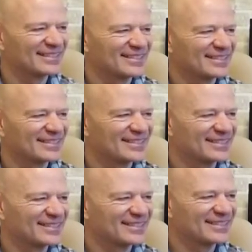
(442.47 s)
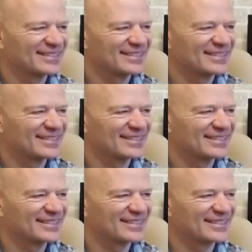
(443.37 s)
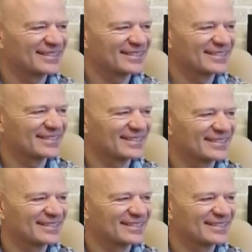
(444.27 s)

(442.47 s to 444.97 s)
[no speech]